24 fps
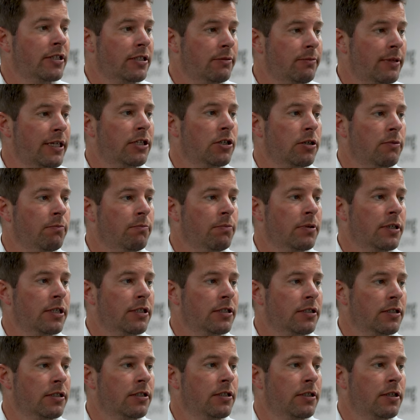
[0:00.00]
SME
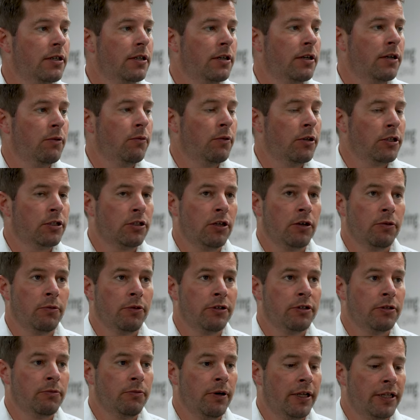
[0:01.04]
companies, which, like,
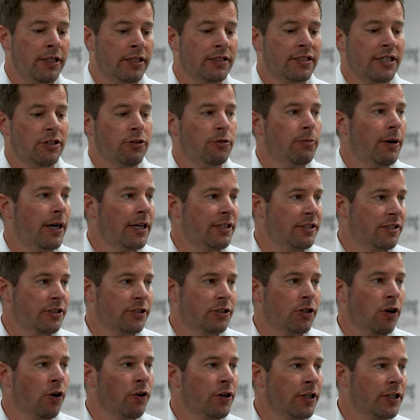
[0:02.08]
when the skill base
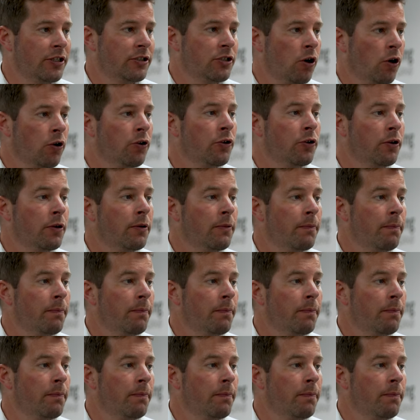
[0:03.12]
is gone, it's gone.